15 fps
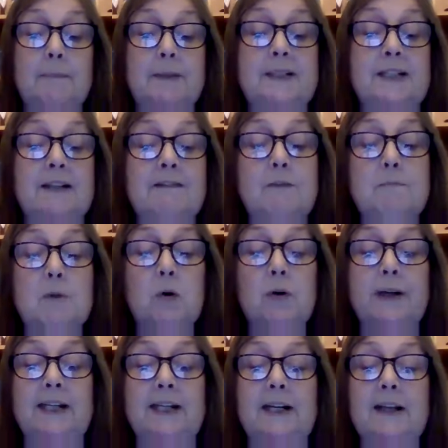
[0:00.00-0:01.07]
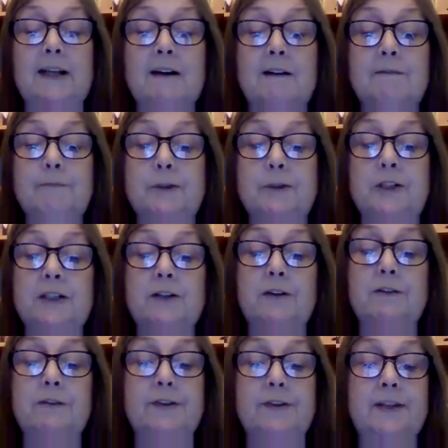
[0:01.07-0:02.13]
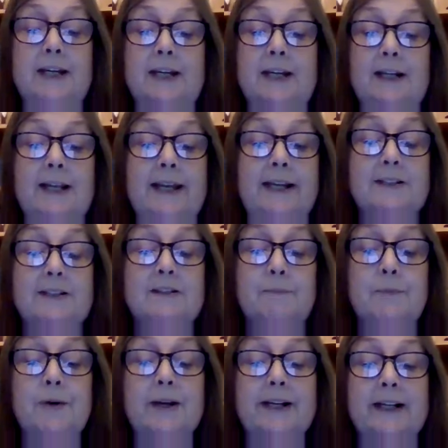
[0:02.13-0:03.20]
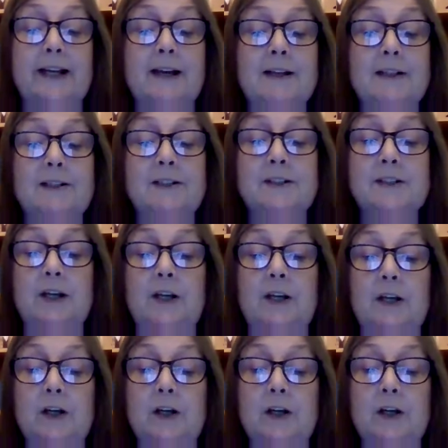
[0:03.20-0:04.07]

But even more, he loved putting on thick layers of bright colours